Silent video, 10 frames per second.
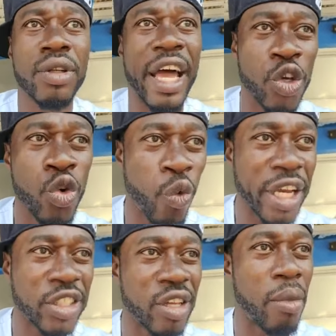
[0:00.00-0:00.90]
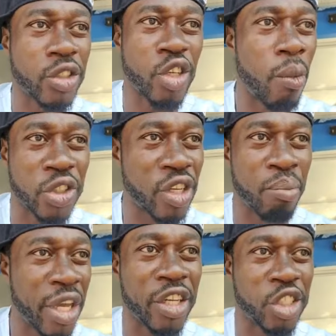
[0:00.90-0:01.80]
Like, you raced amongst almost
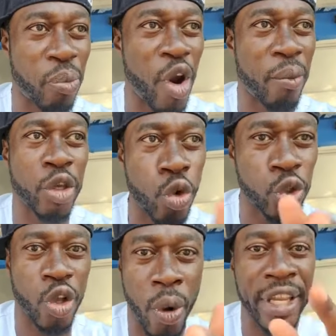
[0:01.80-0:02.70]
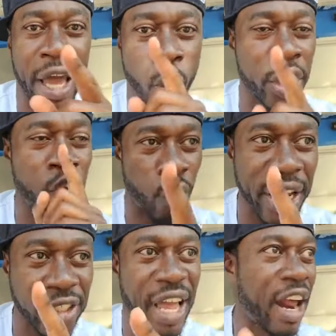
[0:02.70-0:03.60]
1 million sperm, and you was the one that won the
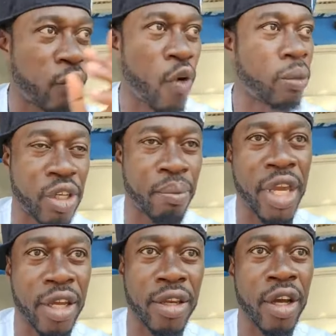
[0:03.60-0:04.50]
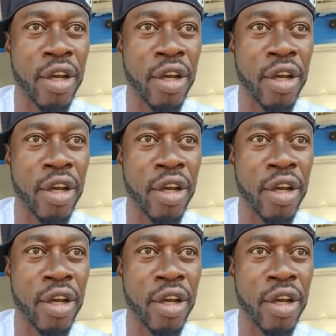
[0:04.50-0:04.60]
race out of almost 1 million.